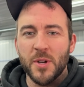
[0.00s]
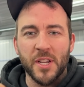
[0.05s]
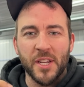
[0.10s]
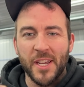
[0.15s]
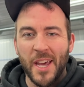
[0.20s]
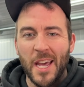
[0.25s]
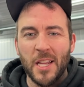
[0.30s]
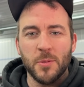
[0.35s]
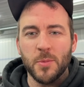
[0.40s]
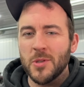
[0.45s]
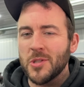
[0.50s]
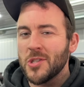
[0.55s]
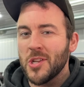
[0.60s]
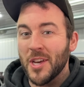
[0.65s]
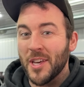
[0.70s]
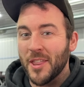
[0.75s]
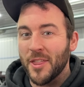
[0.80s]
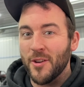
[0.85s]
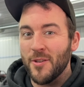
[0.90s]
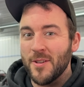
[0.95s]
Engagement's
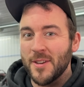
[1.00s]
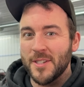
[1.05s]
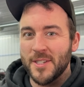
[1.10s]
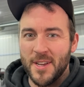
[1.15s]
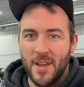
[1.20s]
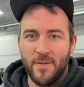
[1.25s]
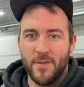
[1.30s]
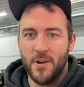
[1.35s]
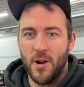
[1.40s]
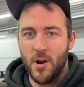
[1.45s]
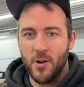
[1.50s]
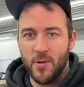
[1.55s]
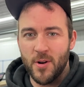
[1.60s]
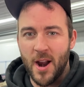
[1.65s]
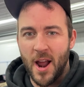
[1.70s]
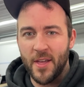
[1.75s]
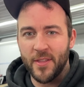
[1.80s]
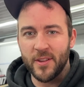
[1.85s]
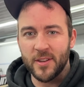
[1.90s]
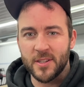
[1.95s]
like 3,700
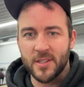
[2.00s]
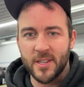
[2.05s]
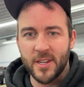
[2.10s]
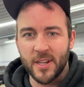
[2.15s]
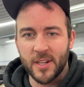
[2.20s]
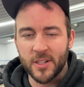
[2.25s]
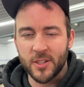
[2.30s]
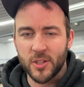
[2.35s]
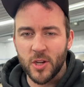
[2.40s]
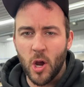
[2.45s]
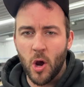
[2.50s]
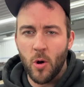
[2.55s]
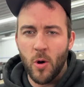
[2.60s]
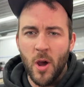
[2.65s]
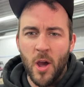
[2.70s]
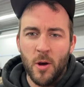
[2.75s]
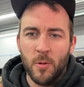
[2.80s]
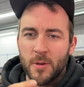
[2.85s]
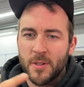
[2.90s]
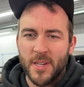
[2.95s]
on this thing. So
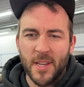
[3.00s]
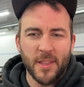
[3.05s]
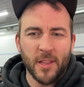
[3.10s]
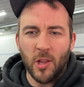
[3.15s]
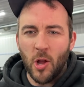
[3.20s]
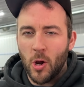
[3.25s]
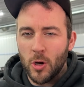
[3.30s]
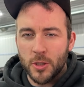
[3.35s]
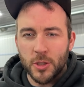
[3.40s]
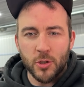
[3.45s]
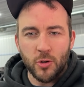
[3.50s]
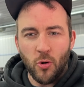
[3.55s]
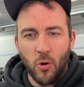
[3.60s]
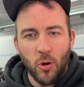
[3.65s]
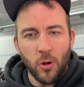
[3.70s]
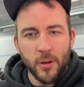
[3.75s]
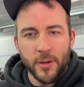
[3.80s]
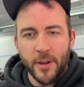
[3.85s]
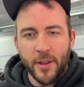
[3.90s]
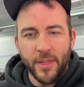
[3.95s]
we set the launch
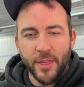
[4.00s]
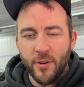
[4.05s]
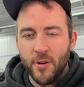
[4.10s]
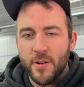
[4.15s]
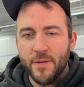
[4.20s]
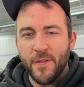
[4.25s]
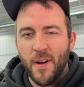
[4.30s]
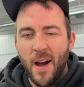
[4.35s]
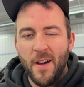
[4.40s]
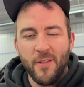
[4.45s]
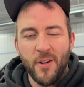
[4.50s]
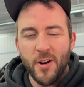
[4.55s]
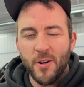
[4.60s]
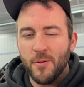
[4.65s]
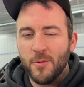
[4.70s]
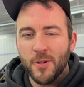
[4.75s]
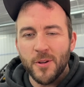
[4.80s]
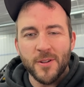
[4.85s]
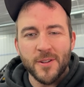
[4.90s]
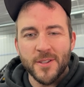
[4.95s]
control to 3,500.
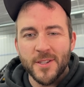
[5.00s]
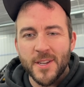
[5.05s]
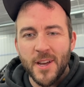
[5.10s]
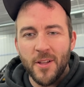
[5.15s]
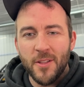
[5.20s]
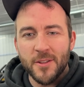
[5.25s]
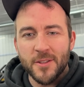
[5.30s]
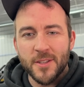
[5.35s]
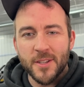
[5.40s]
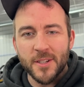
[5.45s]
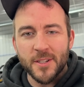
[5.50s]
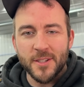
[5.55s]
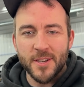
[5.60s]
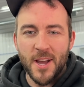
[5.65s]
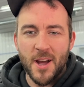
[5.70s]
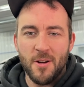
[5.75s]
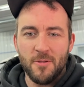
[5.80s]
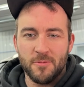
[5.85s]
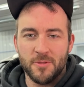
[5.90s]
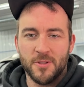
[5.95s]
We're going to see how this thing sounds.